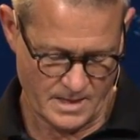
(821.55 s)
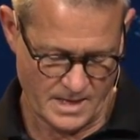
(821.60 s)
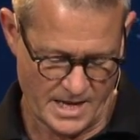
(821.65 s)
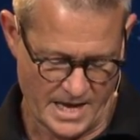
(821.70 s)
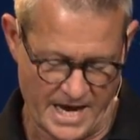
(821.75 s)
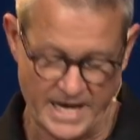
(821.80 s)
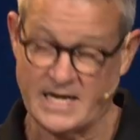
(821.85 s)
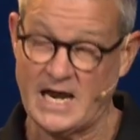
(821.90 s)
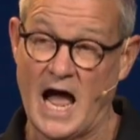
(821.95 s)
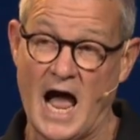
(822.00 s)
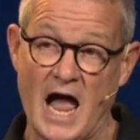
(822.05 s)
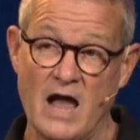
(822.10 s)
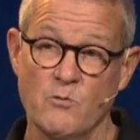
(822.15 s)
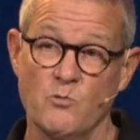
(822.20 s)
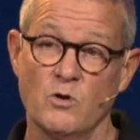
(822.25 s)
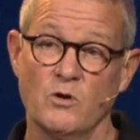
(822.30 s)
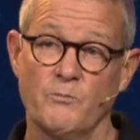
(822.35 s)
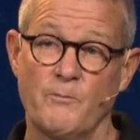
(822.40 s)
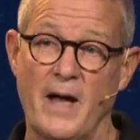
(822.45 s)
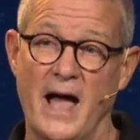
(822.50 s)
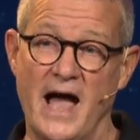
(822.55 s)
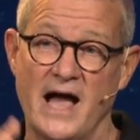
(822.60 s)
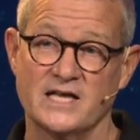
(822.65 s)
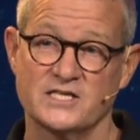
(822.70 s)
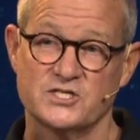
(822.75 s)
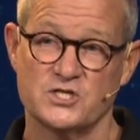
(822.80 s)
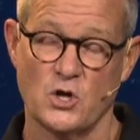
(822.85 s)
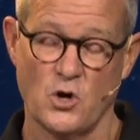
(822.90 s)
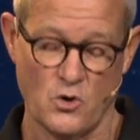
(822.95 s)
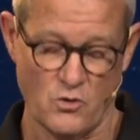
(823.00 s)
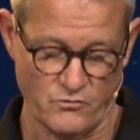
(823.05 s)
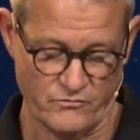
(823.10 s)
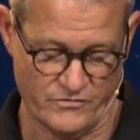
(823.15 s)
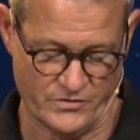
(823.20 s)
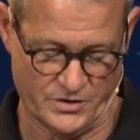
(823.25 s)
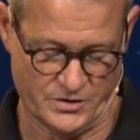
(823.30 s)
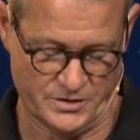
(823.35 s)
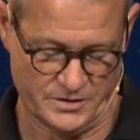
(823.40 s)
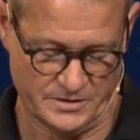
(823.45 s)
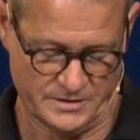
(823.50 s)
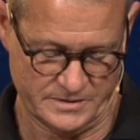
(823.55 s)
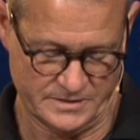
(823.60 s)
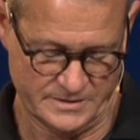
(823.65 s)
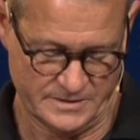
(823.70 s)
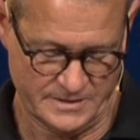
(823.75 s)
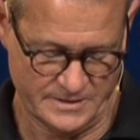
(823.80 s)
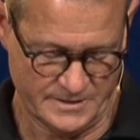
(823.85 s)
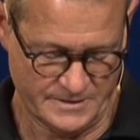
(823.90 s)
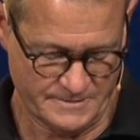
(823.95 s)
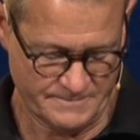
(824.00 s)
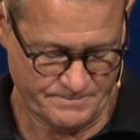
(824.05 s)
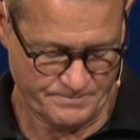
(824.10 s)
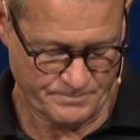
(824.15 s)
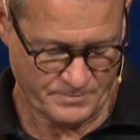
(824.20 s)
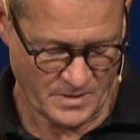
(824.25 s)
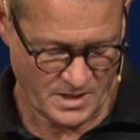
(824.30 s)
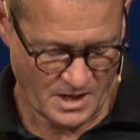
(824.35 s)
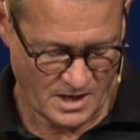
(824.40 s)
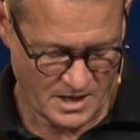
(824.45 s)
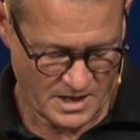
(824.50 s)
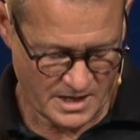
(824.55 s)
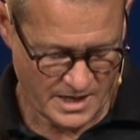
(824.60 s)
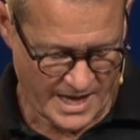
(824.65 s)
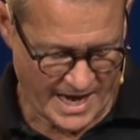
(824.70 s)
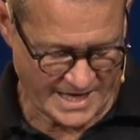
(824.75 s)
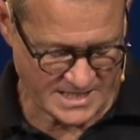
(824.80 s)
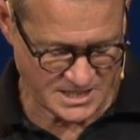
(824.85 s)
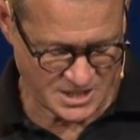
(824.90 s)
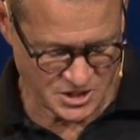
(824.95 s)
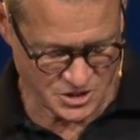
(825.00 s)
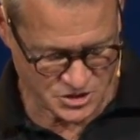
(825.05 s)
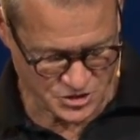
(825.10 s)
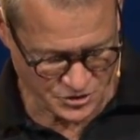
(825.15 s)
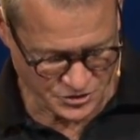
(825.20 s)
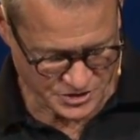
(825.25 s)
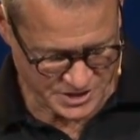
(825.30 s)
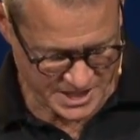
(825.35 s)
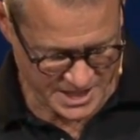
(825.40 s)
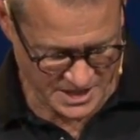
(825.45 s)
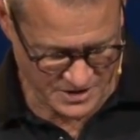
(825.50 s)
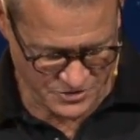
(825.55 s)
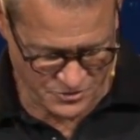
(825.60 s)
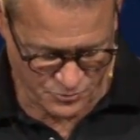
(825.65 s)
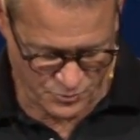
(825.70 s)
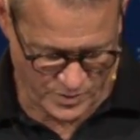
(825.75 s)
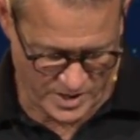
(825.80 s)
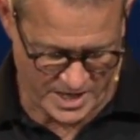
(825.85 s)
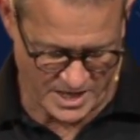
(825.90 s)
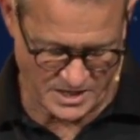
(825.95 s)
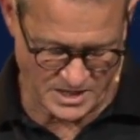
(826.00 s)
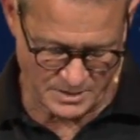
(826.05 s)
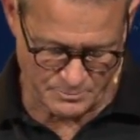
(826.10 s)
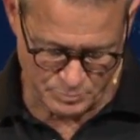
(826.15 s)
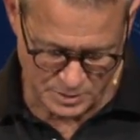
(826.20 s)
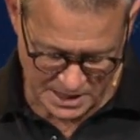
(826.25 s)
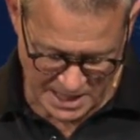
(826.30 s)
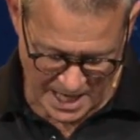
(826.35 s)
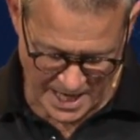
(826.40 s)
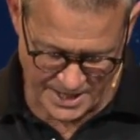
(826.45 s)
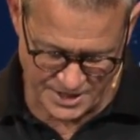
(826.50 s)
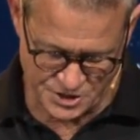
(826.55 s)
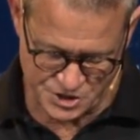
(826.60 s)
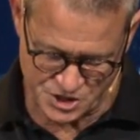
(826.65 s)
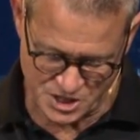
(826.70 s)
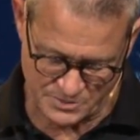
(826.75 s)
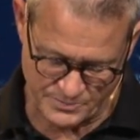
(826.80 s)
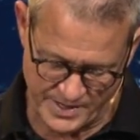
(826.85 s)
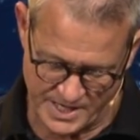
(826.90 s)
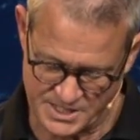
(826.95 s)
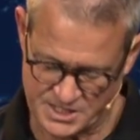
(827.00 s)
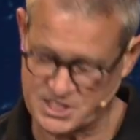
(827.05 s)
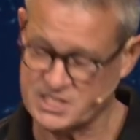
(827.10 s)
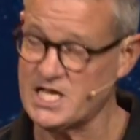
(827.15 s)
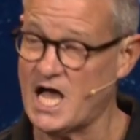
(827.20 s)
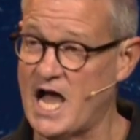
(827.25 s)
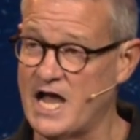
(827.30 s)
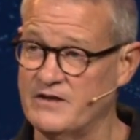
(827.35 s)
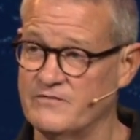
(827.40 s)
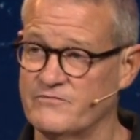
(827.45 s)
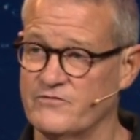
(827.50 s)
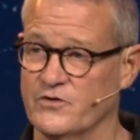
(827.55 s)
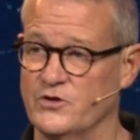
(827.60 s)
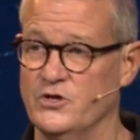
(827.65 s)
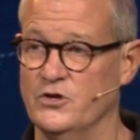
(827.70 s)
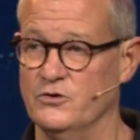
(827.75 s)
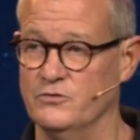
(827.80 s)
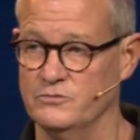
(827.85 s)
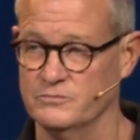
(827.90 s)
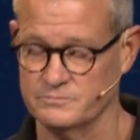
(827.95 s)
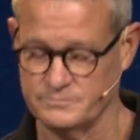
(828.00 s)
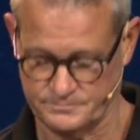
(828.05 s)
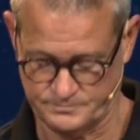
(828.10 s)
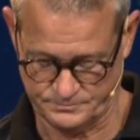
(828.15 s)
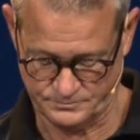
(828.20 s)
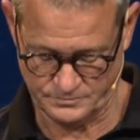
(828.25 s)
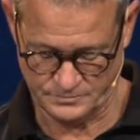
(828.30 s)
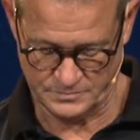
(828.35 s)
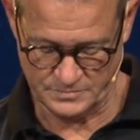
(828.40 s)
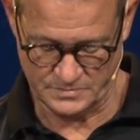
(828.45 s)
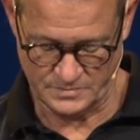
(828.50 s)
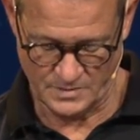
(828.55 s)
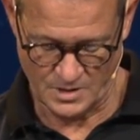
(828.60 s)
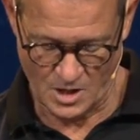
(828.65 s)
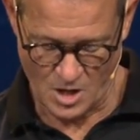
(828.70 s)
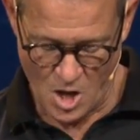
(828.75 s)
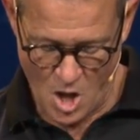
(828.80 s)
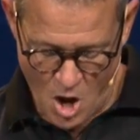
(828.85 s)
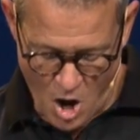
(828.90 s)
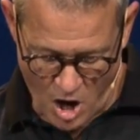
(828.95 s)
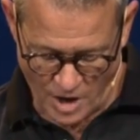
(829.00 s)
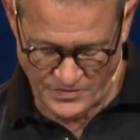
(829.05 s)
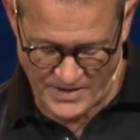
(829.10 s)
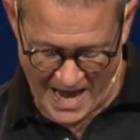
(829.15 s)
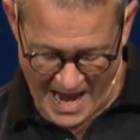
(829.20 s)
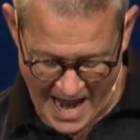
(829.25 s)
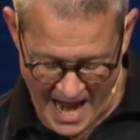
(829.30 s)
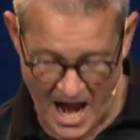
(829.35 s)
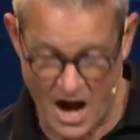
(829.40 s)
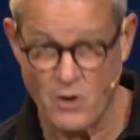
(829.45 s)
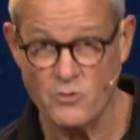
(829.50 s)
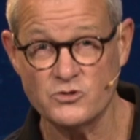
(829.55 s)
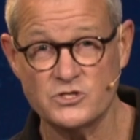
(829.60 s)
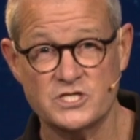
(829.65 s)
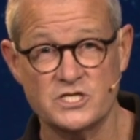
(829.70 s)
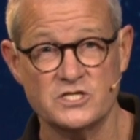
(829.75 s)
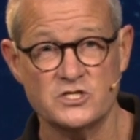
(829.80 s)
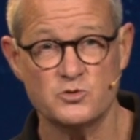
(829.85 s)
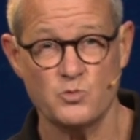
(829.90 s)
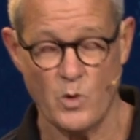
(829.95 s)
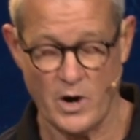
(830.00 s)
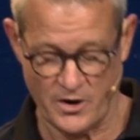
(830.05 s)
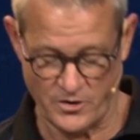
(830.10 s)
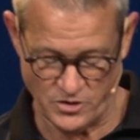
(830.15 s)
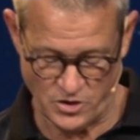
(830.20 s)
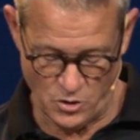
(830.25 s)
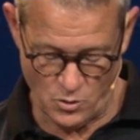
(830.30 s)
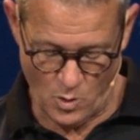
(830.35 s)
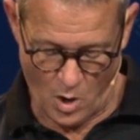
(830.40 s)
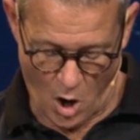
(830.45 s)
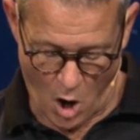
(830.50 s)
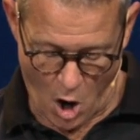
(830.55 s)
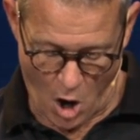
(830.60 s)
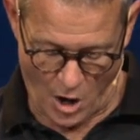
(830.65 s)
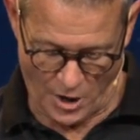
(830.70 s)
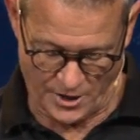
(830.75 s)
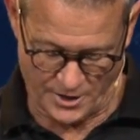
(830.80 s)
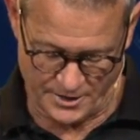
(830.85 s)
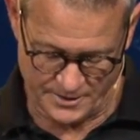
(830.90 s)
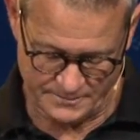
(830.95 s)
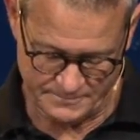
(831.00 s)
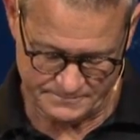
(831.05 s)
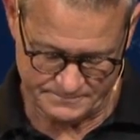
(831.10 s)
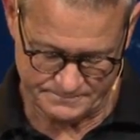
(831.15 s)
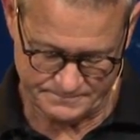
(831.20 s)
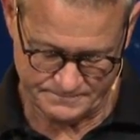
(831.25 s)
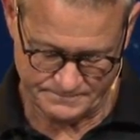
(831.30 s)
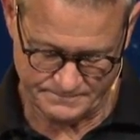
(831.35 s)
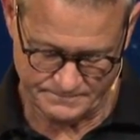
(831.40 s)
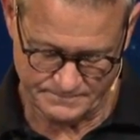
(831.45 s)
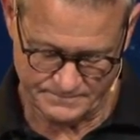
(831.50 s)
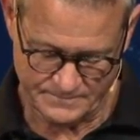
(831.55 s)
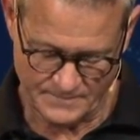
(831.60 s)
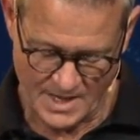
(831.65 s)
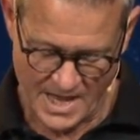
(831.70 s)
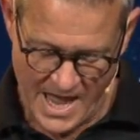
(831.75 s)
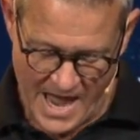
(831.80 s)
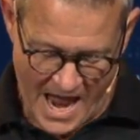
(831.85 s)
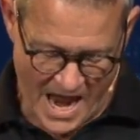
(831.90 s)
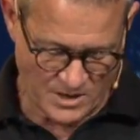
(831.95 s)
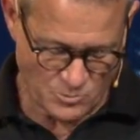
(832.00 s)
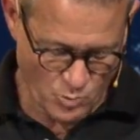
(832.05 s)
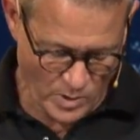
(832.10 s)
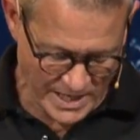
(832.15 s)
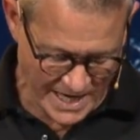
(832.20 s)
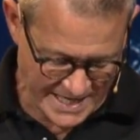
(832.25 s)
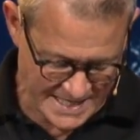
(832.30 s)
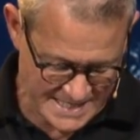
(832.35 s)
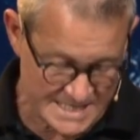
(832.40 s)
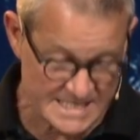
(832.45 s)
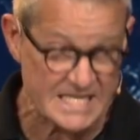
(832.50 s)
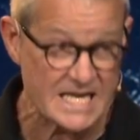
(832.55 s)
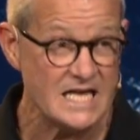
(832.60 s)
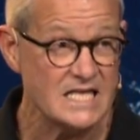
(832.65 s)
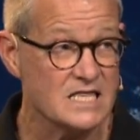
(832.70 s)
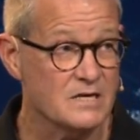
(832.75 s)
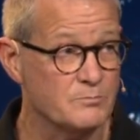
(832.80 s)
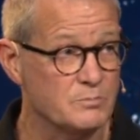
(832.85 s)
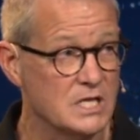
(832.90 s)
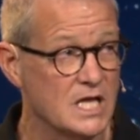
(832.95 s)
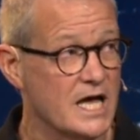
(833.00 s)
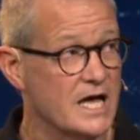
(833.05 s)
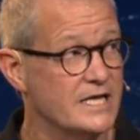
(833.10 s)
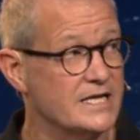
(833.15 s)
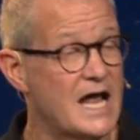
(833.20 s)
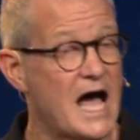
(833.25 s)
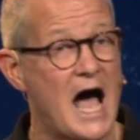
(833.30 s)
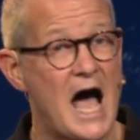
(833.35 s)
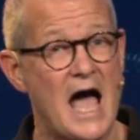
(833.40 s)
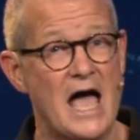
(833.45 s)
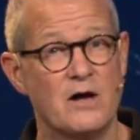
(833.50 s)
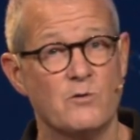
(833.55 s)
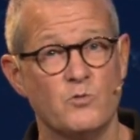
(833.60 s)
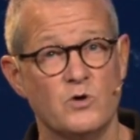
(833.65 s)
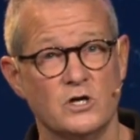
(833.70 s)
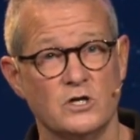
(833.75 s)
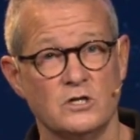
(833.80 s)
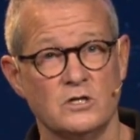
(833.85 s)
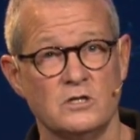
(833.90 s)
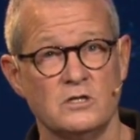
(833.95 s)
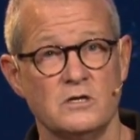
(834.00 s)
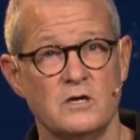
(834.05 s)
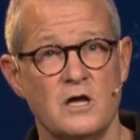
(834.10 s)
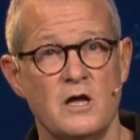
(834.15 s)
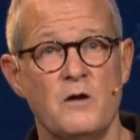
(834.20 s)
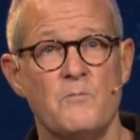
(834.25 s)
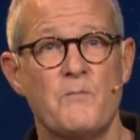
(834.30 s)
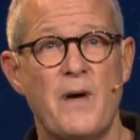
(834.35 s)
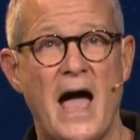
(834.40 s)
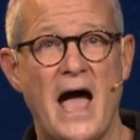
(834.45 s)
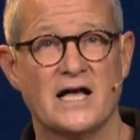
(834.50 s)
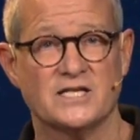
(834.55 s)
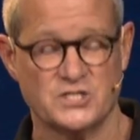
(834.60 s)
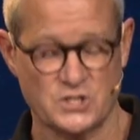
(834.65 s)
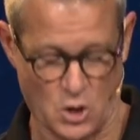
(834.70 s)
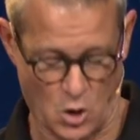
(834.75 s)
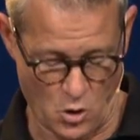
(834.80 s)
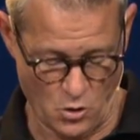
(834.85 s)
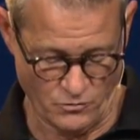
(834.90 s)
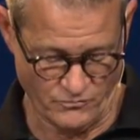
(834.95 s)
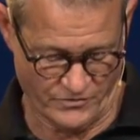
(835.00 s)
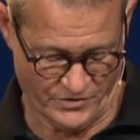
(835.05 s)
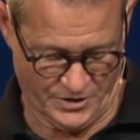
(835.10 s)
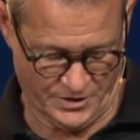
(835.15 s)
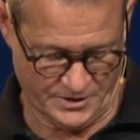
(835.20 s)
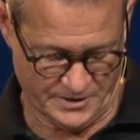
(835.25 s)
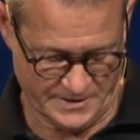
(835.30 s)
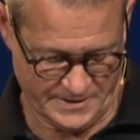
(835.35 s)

and I will pass over. Exodus 13:3, the blood shall be a sign for you on the houses where you are. And when I see the blood, I will pass over.